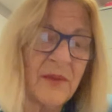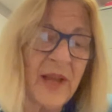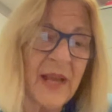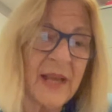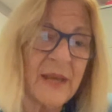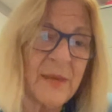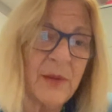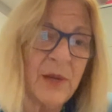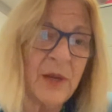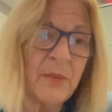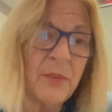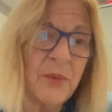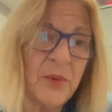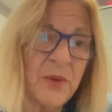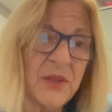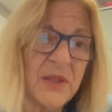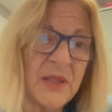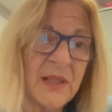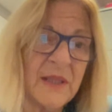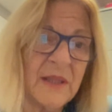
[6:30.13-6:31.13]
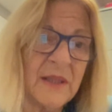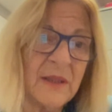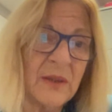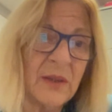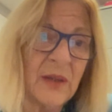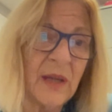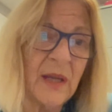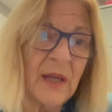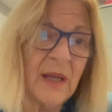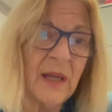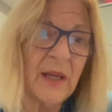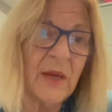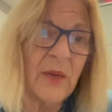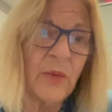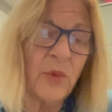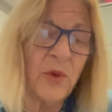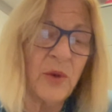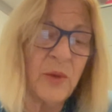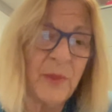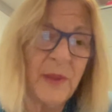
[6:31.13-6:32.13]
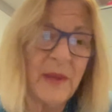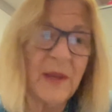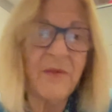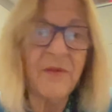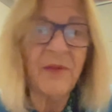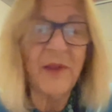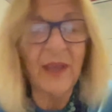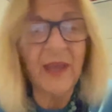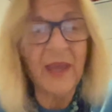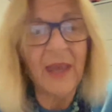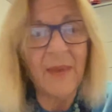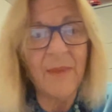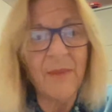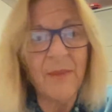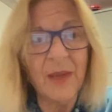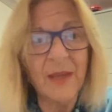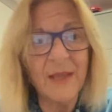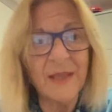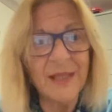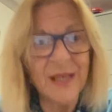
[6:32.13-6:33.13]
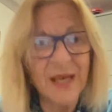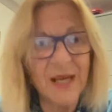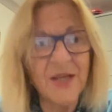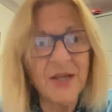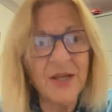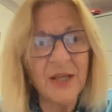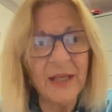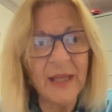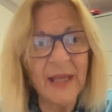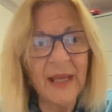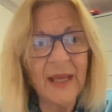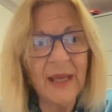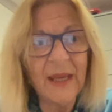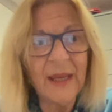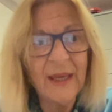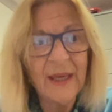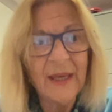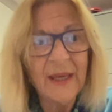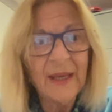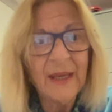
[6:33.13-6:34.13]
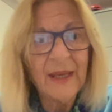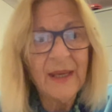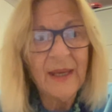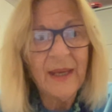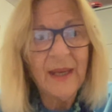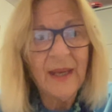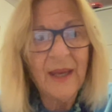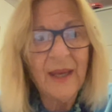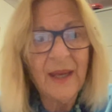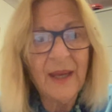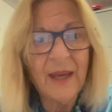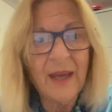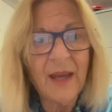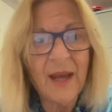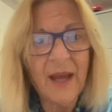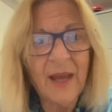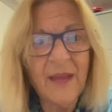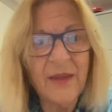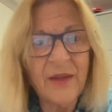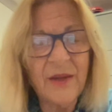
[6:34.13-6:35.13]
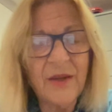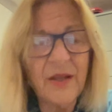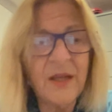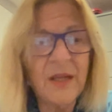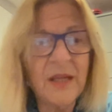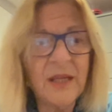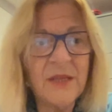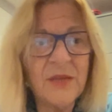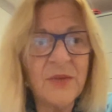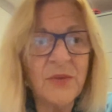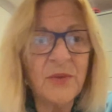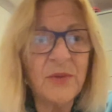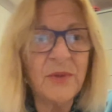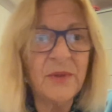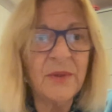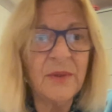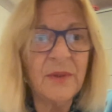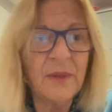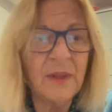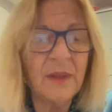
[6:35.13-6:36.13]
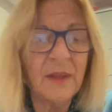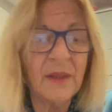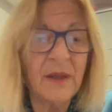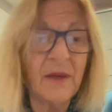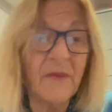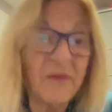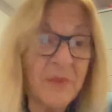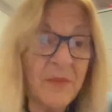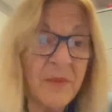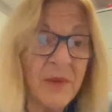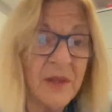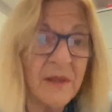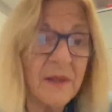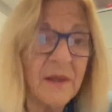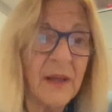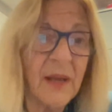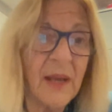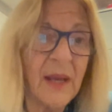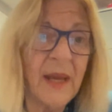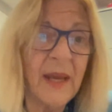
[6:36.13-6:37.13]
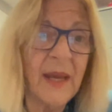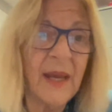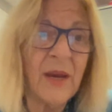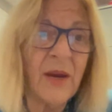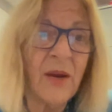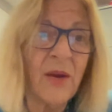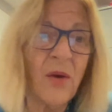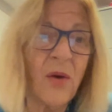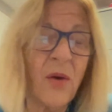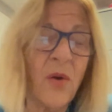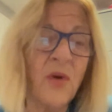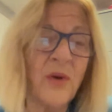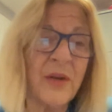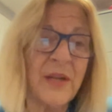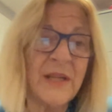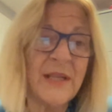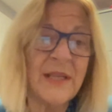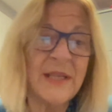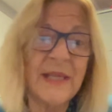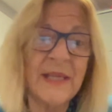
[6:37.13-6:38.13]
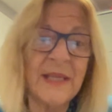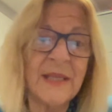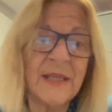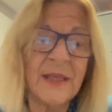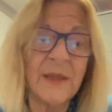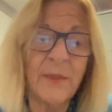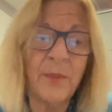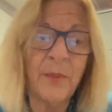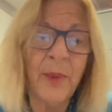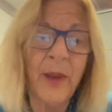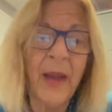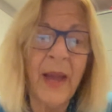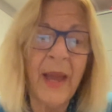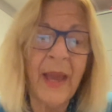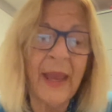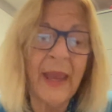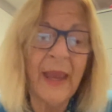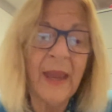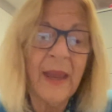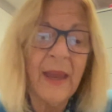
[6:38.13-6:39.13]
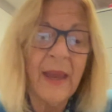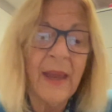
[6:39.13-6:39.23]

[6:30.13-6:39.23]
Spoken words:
Vladimir Putin would be if it came internally, either in his own government or indeed by